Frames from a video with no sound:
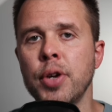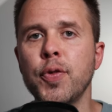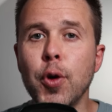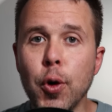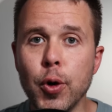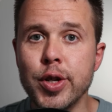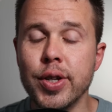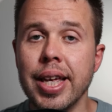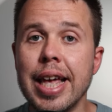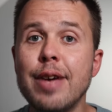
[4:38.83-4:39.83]
But of
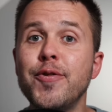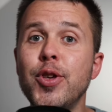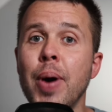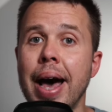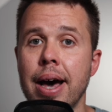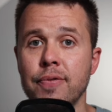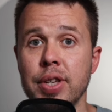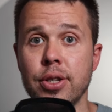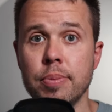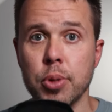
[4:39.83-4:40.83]
course, if you have
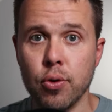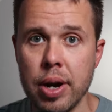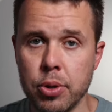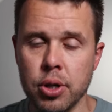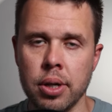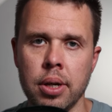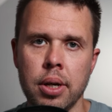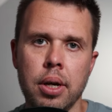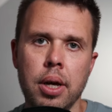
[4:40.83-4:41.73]
the subscription,